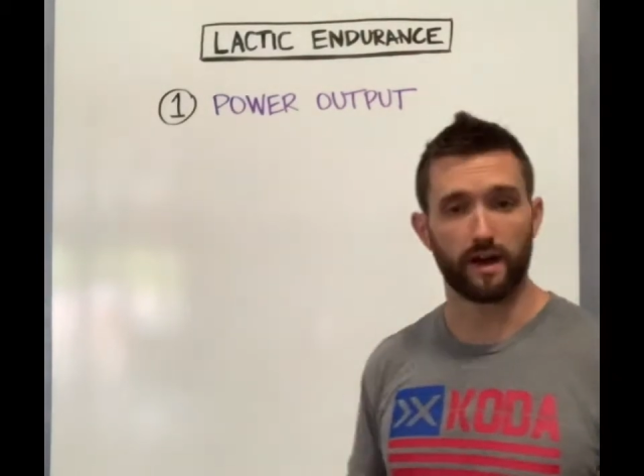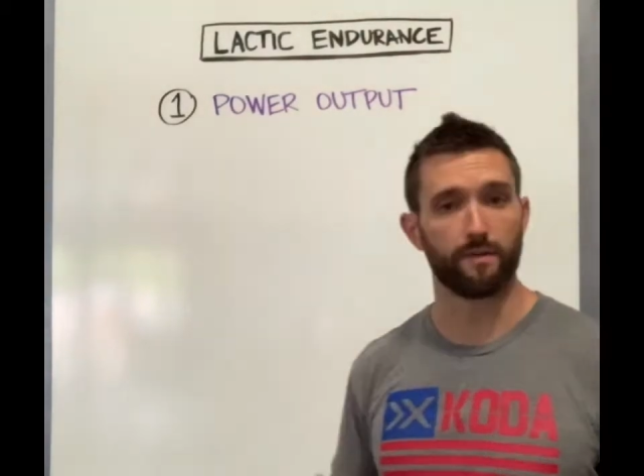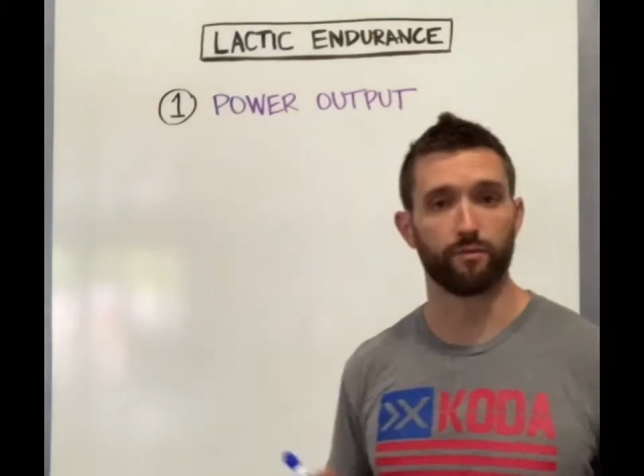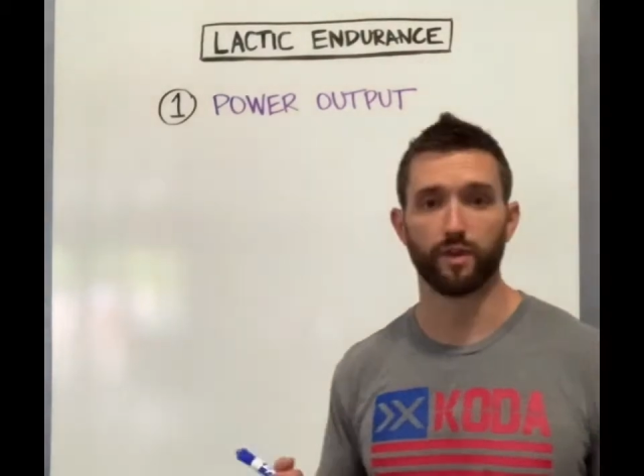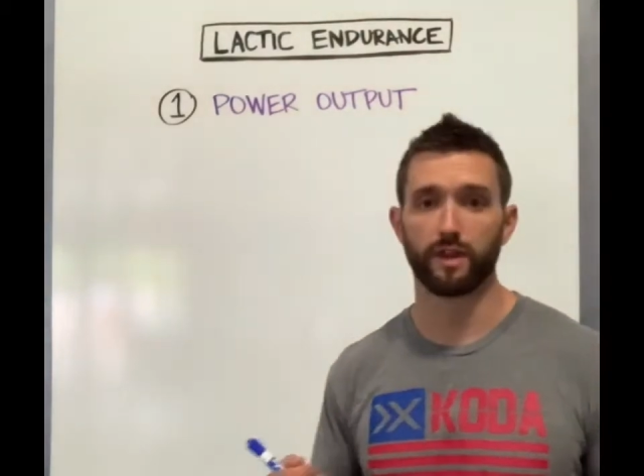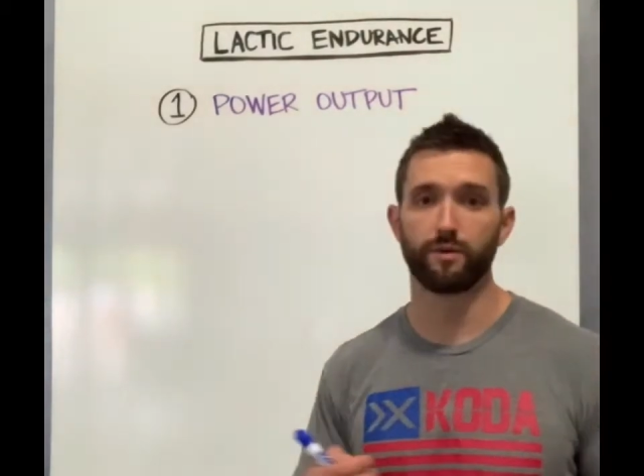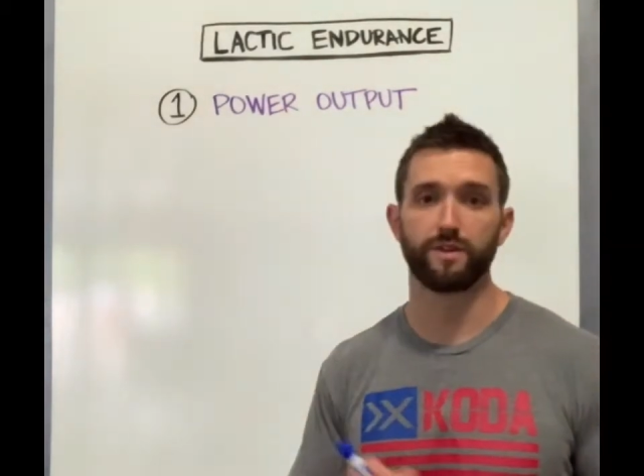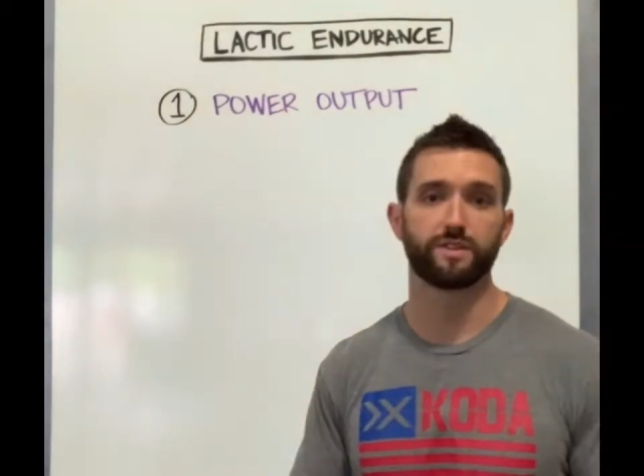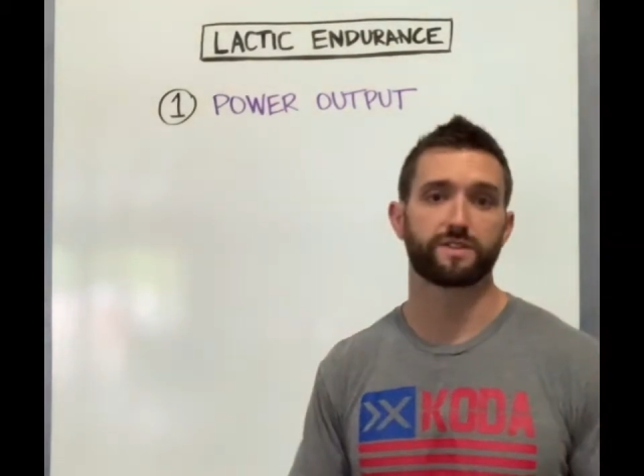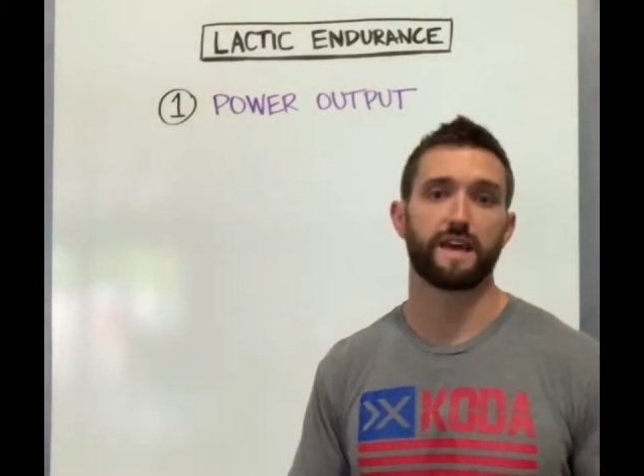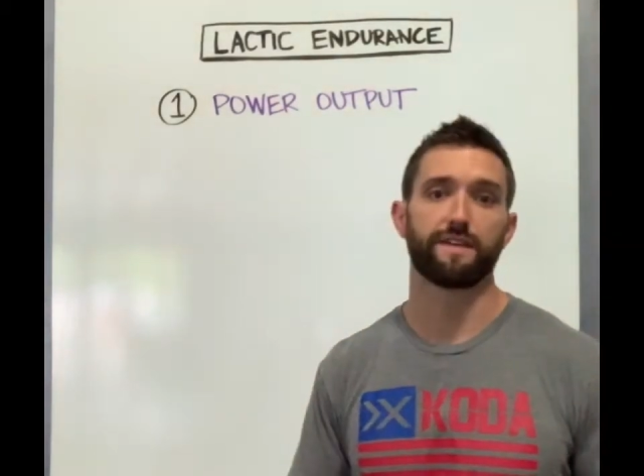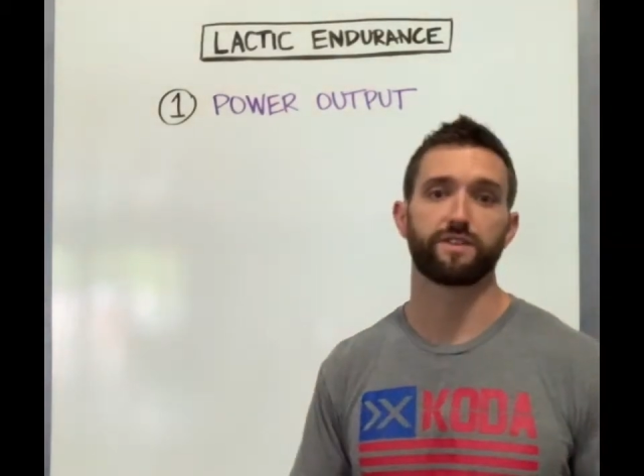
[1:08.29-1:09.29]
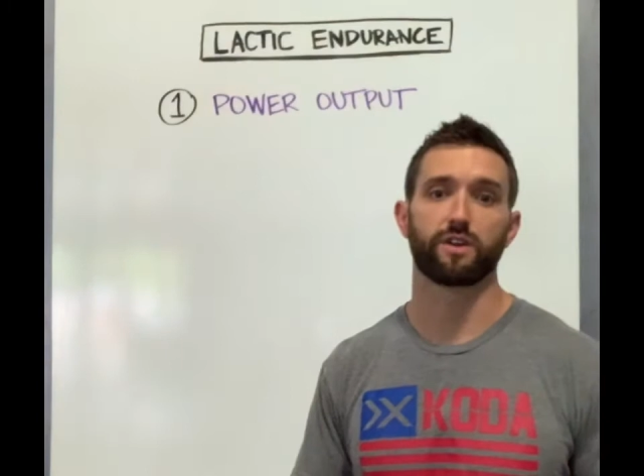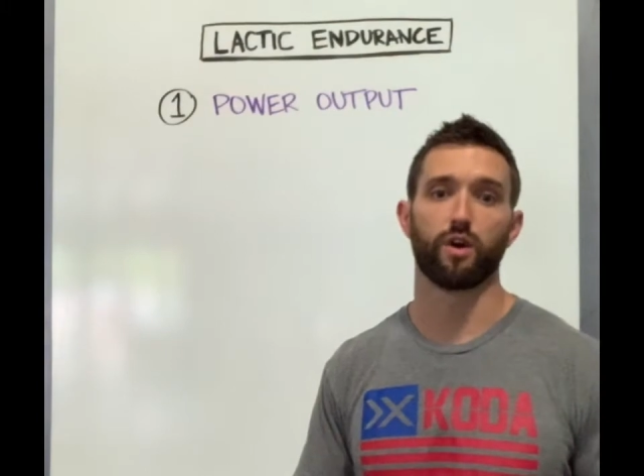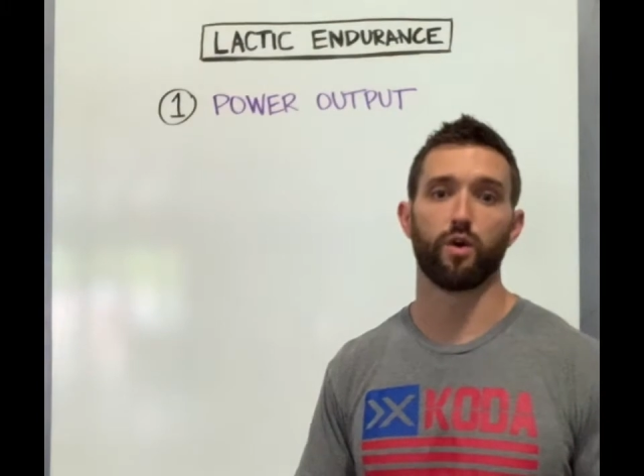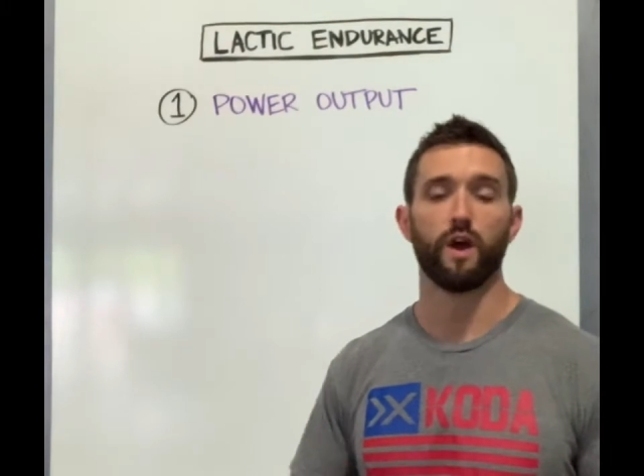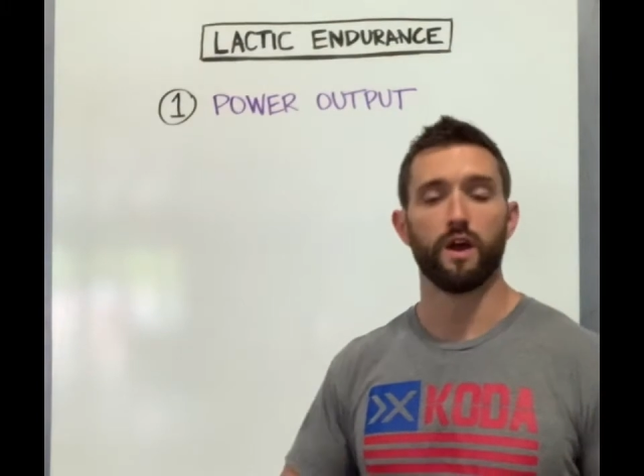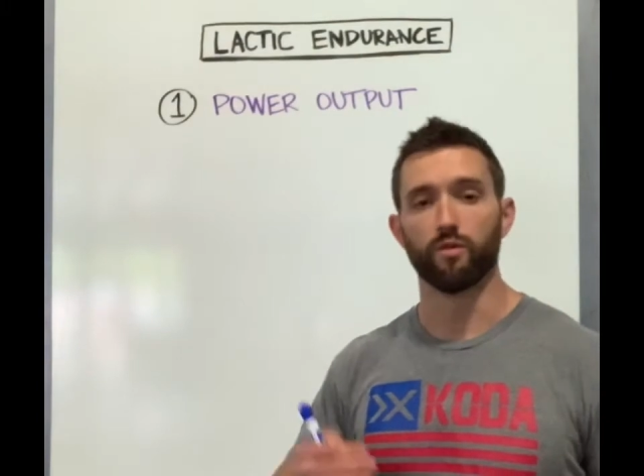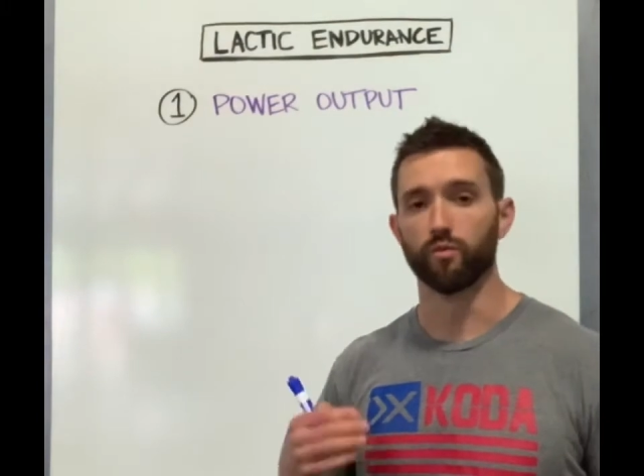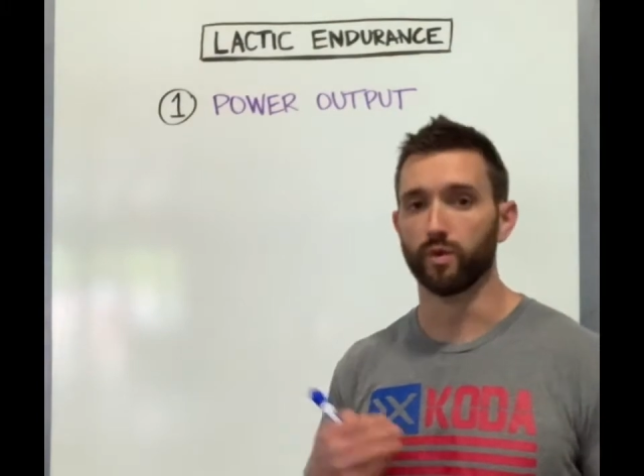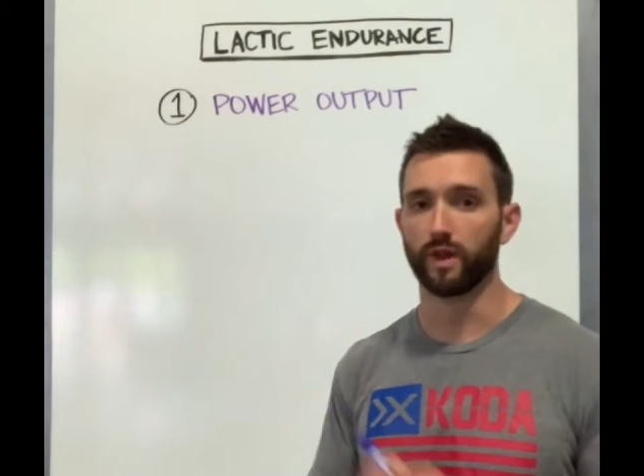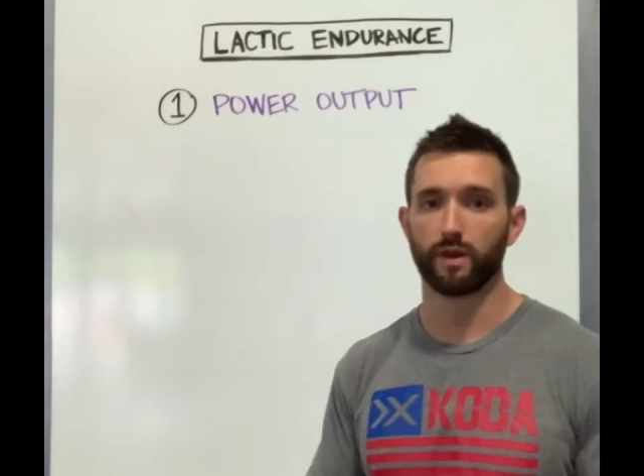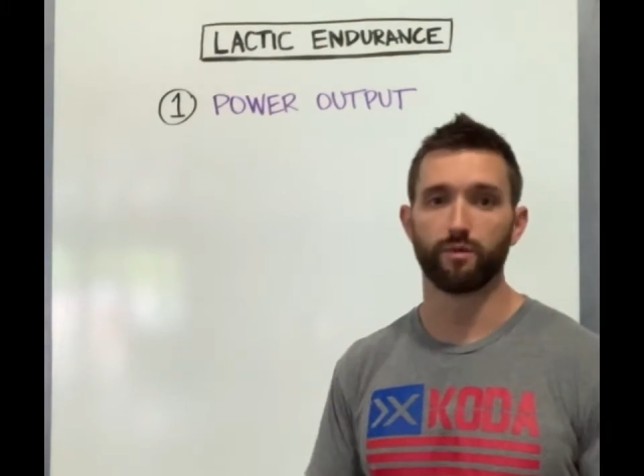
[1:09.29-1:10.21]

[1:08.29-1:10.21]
Really, we just have to go really,